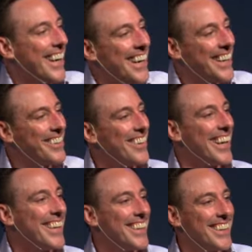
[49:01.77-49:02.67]
anyway,
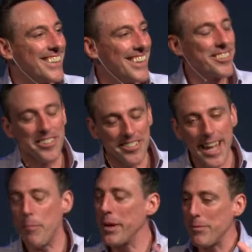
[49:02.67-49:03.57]
Right, so there's
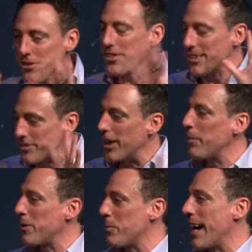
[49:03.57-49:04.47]
that. But I'm just let's talk
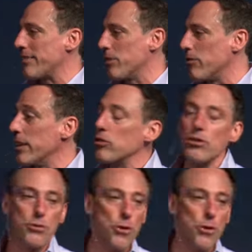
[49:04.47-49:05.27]
about the practical, right? So you, the